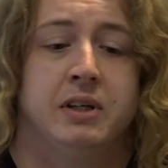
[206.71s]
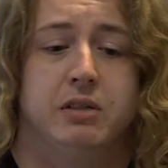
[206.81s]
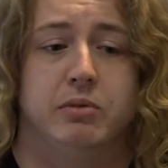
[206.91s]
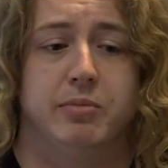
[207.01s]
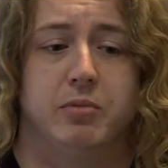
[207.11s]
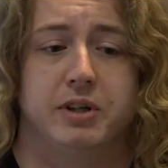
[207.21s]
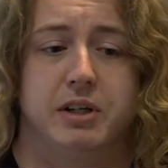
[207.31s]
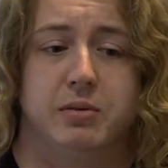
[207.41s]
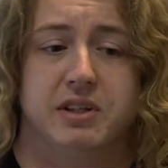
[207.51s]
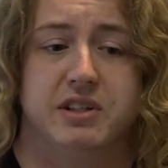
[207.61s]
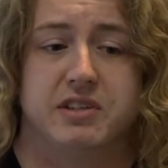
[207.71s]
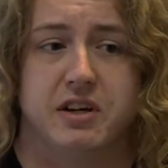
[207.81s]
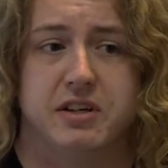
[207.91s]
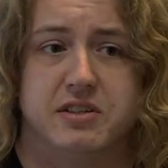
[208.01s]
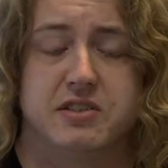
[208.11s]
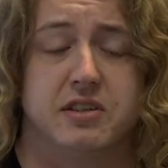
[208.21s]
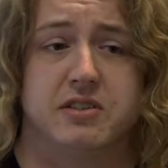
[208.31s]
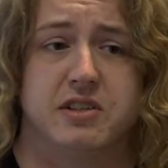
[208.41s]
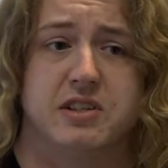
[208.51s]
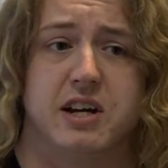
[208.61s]
We've been working with designers such
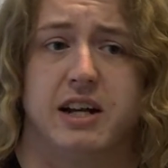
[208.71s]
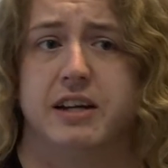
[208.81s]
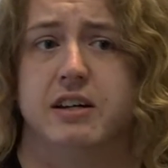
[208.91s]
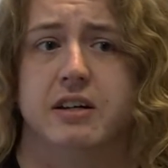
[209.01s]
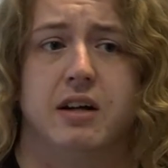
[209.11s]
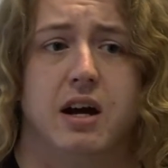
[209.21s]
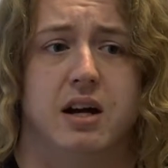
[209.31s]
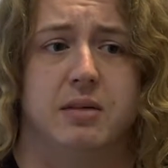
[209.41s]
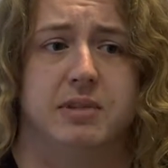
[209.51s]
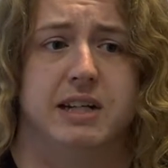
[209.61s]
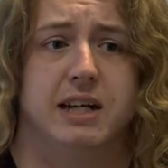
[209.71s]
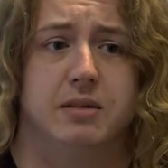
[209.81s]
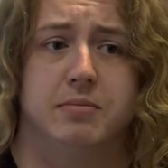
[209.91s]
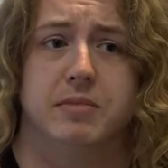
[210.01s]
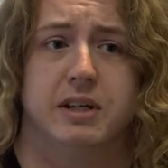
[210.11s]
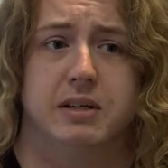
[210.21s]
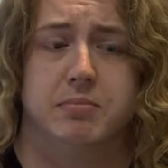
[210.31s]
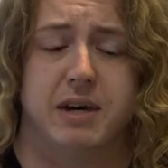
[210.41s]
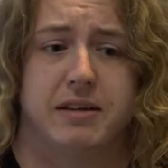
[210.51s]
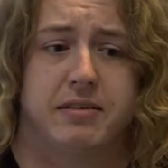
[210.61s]
as Natalia, Callum and
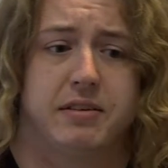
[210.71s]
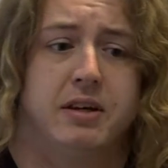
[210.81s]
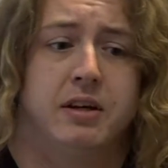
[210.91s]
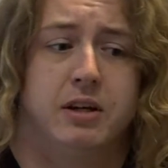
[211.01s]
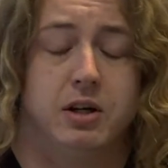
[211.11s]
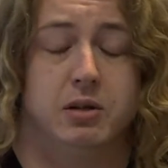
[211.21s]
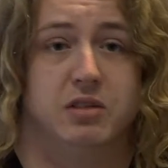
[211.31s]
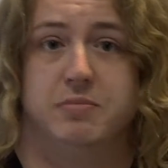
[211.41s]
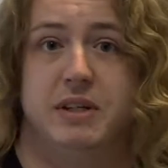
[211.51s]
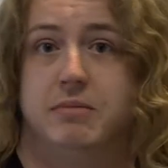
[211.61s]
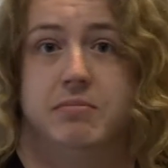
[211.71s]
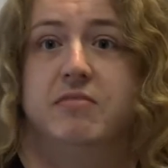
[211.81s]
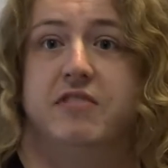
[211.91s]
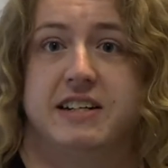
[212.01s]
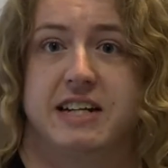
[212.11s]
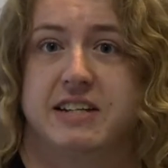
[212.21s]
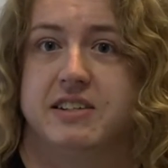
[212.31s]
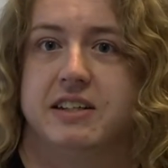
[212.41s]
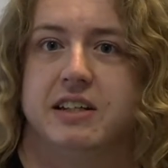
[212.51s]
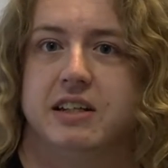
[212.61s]
Beth, who have been
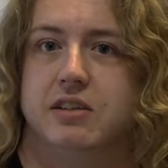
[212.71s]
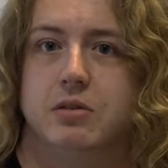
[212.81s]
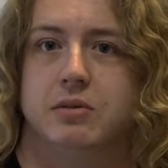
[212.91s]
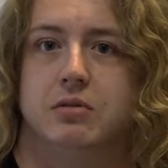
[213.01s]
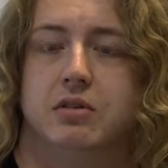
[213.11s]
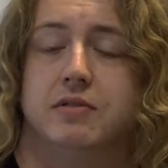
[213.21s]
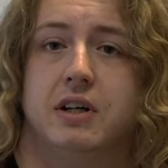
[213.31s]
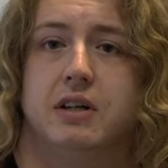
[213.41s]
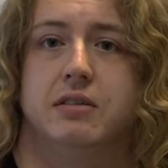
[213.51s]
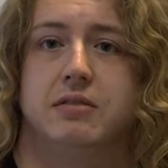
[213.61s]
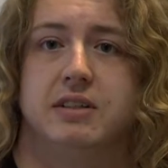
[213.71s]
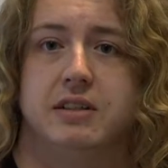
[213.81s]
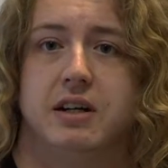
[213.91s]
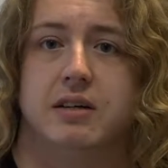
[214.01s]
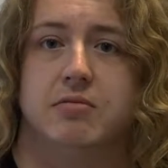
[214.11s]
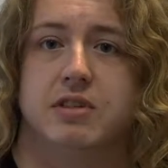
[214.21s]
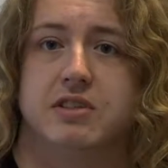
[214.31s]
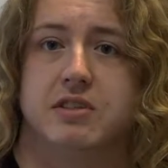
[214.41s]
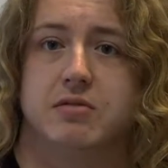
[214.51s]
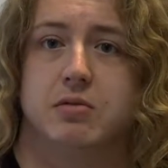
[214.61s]
fantastic in doing all of our
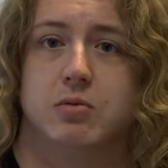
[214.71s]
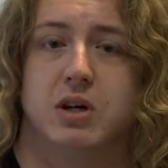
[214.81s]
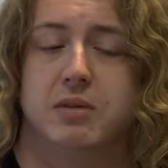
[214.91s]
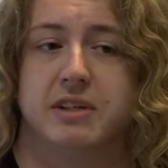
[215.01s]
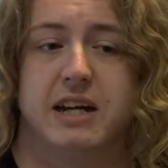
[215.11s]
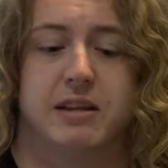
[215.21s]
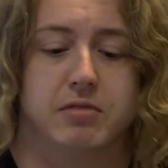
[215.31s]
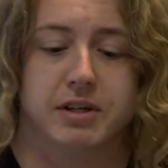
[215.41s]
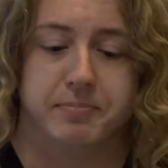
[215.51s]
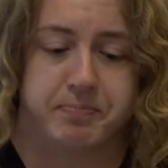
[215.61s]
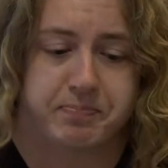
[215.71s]
research requirement gathering.